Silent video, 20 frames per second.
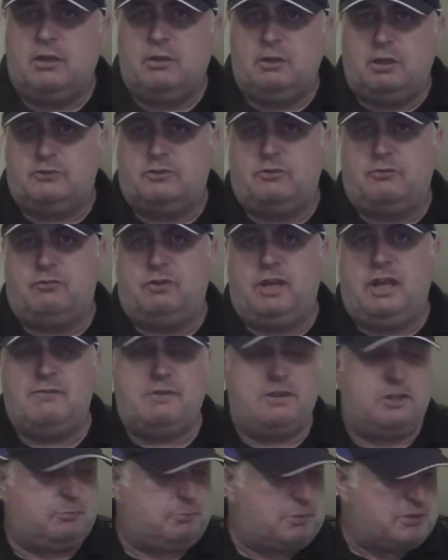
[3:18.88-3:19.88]
Lots of
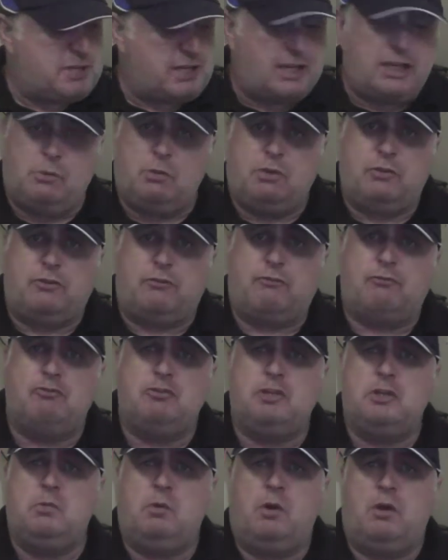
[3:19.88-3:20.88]
flavour. This particular one is a
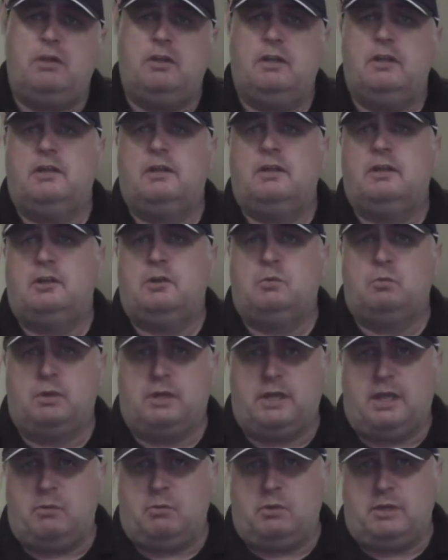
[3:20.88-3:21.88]
fruity one
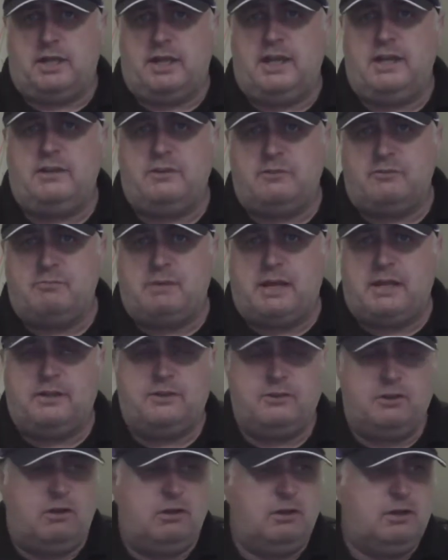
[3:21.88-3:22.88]
with a hint of
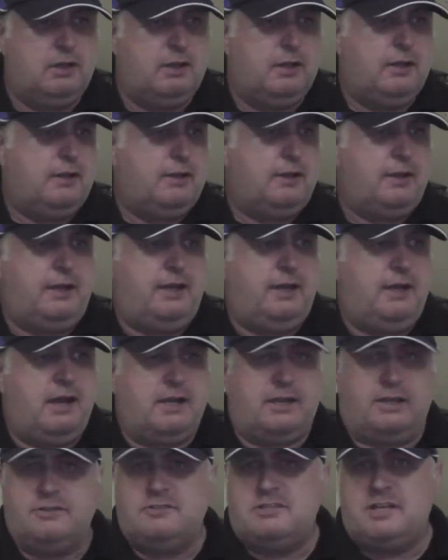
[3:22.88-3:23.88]
menthol.
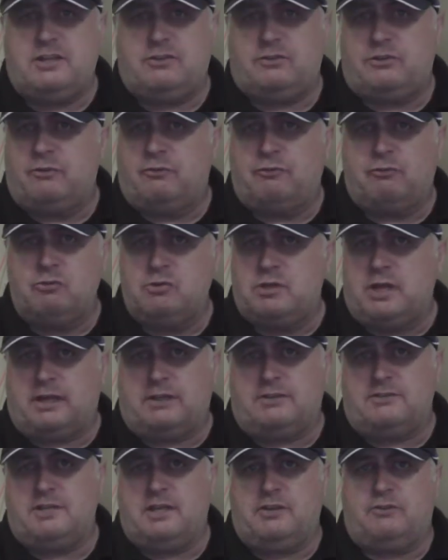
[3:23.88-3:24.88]
I can taste the fruit, I
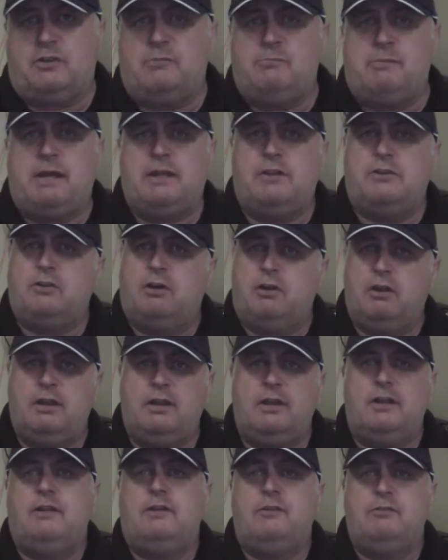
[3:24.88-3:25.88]
can taste the menthol.
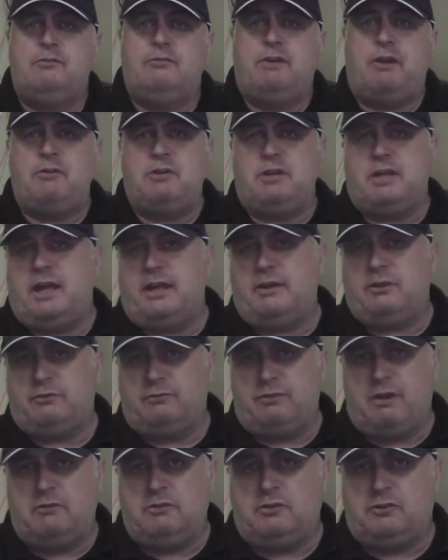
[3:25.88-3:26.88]
Very nice,
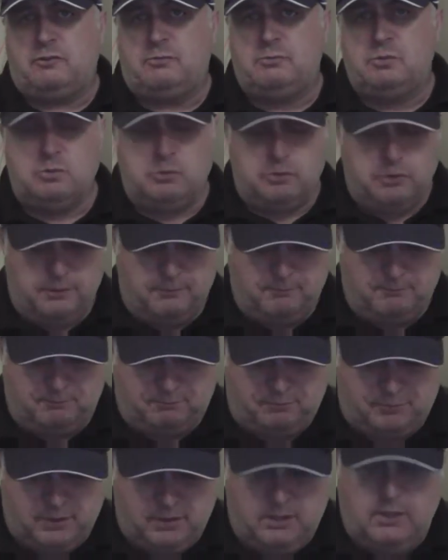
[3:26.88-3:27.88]
very smooth.
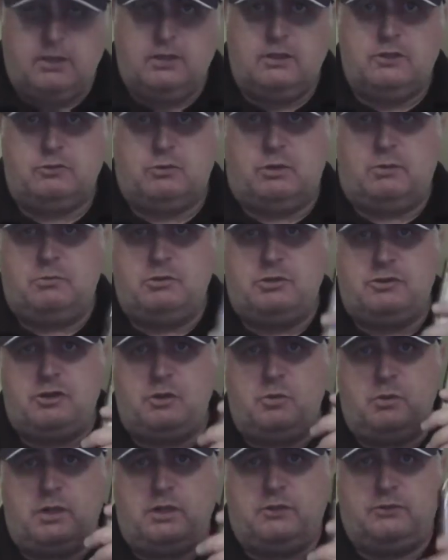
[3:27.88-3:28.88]
So what I'm going to
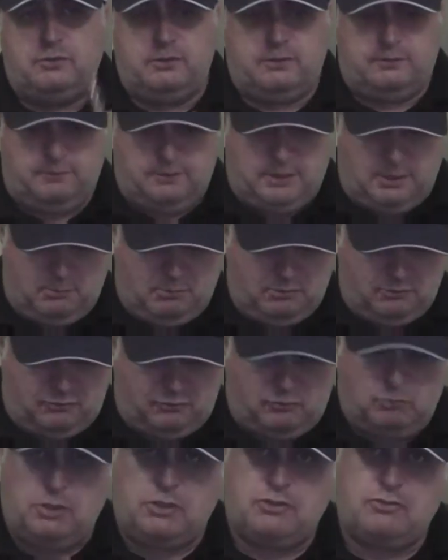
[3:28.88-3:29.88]
do is, I'm going to
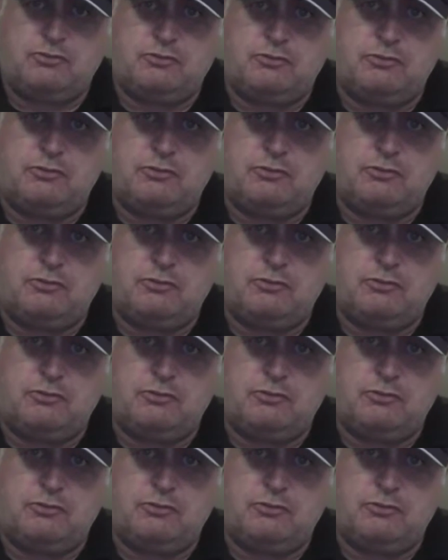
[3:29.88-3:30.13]
switch